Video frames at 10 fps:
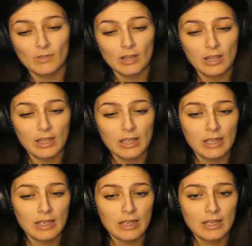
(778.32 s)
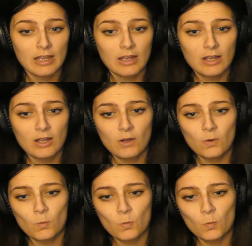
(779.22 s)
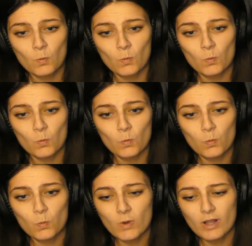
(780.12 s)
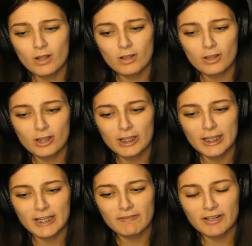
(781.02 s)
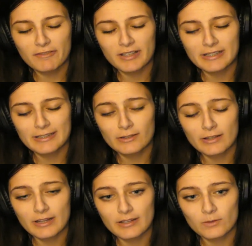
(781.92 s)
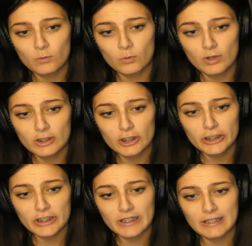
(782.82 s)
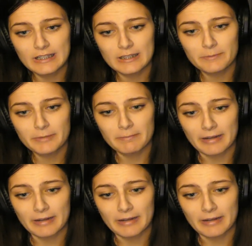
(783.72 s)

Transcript: cannot be blind luck. Well, even if he did do that, wouldn't she I be